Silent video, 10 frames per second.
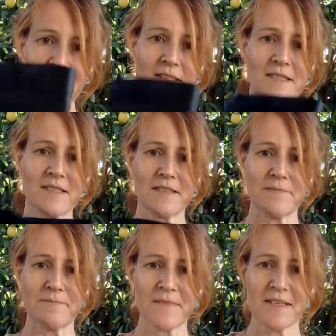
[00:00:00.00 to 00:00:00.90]
This
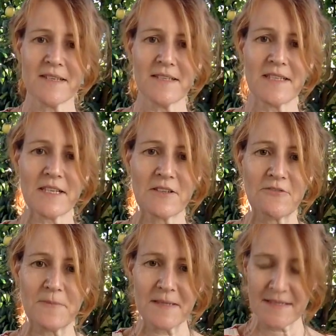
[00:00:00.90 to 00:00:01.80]

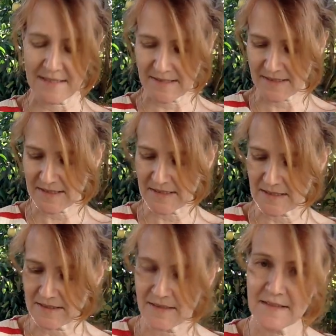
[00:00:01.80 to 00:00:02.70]
decorative bit here. This is
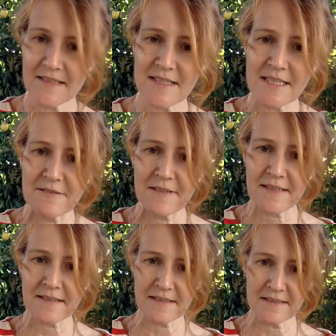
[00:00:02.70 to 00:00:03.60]
a
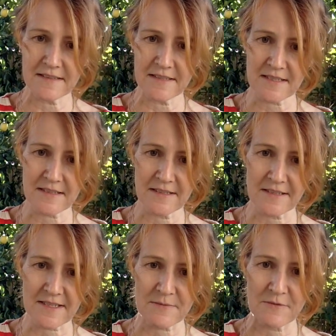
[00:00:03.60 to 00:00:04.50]
D-ring and just a
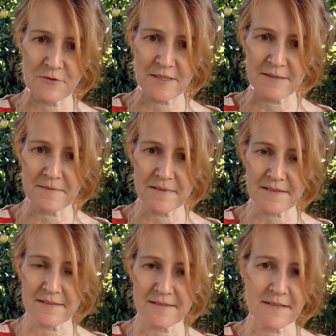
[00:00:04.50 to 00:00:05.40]
little swivel clip.
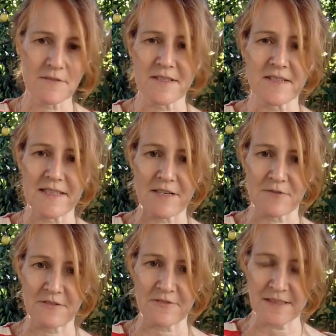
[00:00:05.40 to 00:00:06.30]
That was just
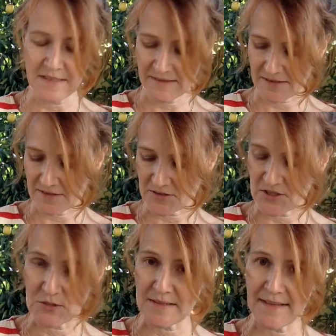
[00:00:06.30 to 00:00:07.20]
decorative. They don't
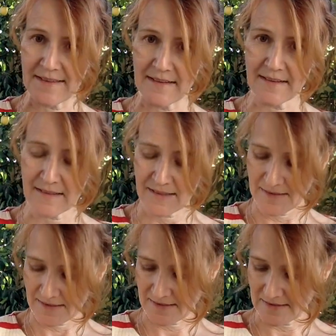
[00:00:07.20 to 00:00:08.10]
do anything.
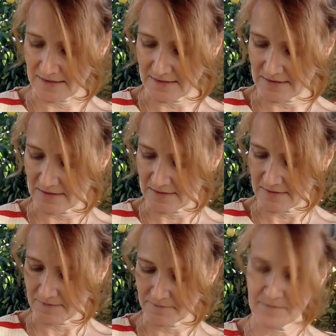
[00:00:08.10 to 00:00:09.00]

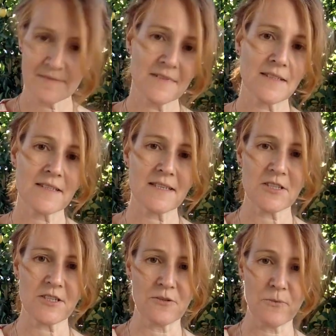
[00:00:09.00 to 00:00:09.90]
This is
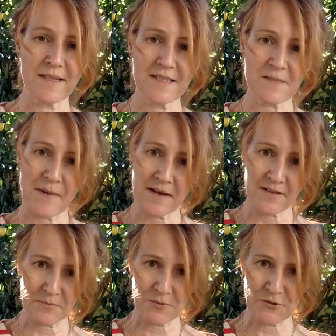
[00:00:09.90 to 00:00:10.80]
actually the weakest part
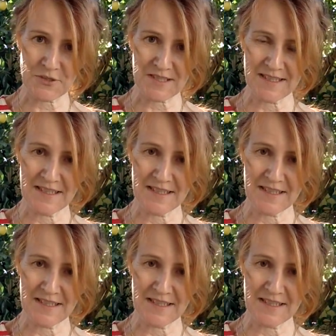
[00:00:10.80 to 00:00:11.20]
of the boot.